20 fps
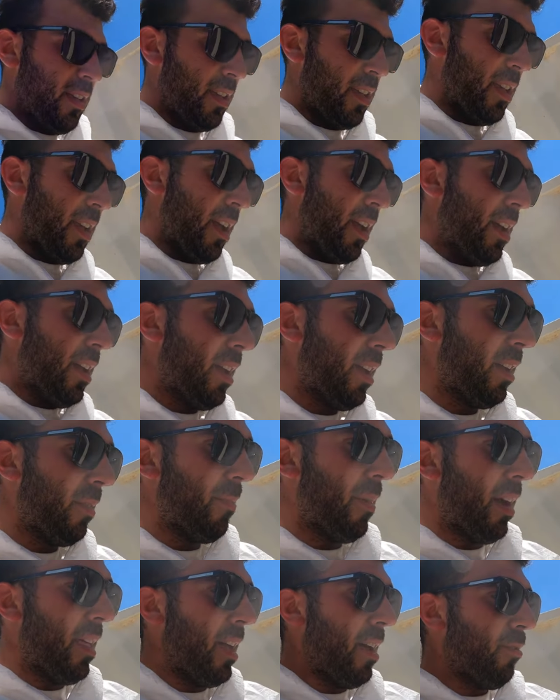Yeah,
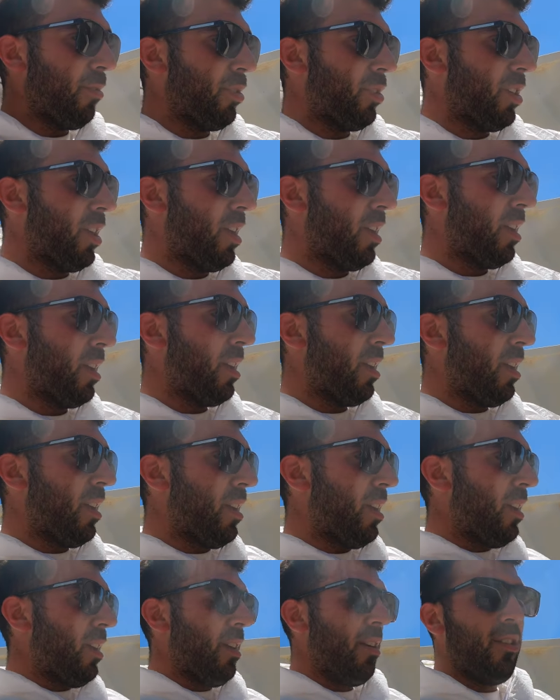mate, that was
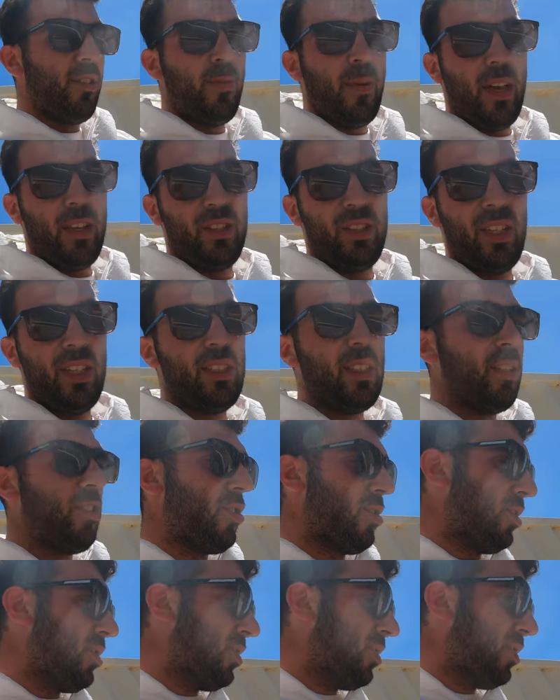that was about six
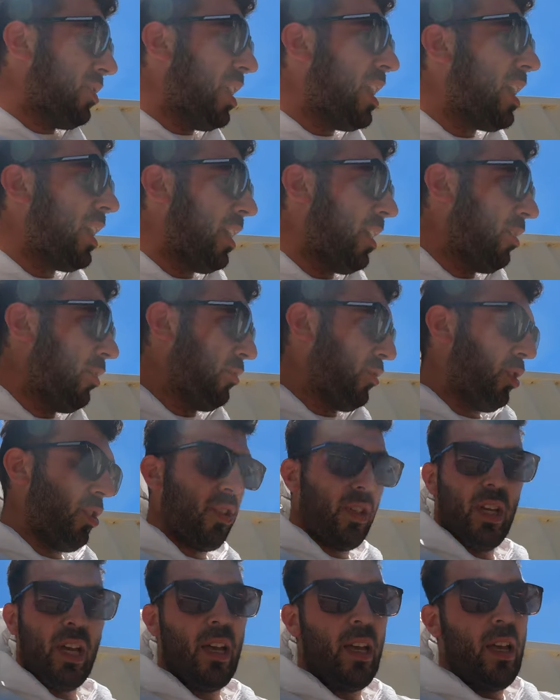inches thick of
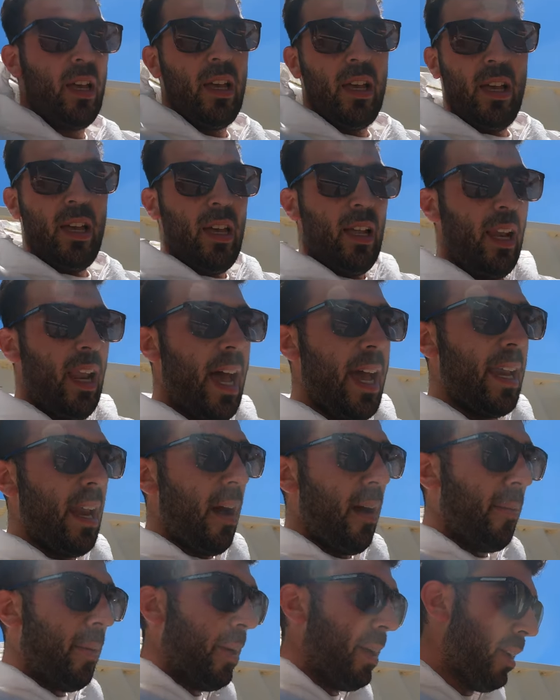just laid
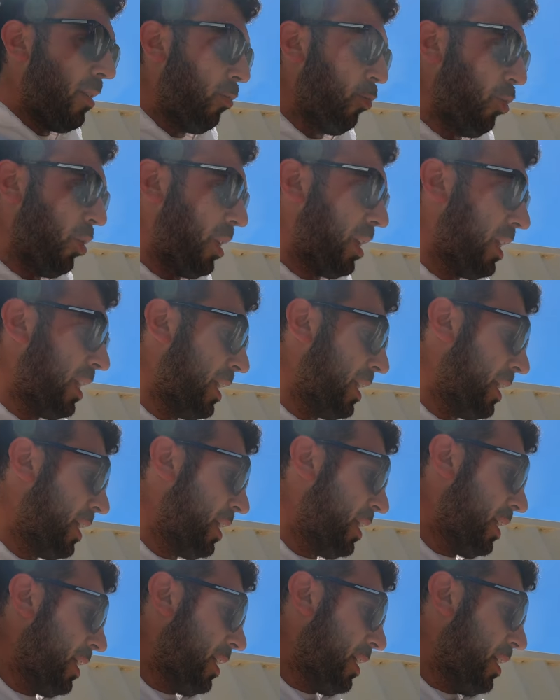up wood.
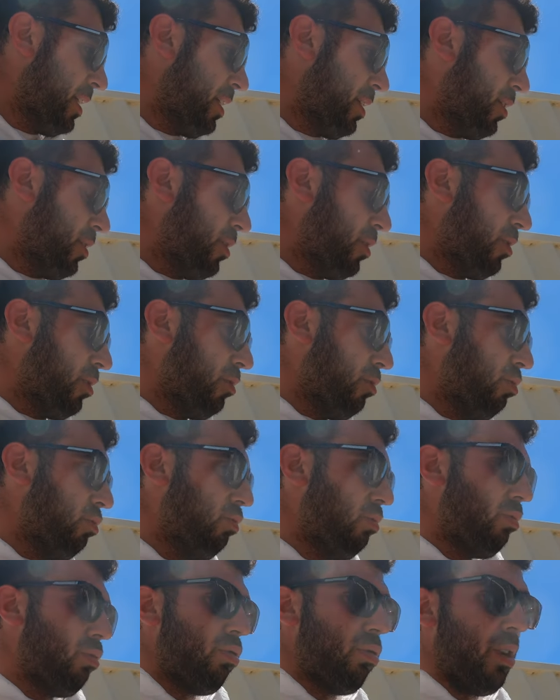
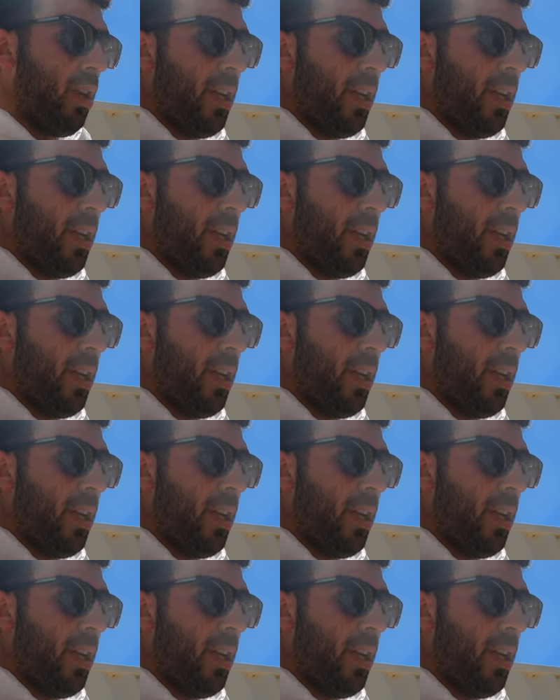Whew.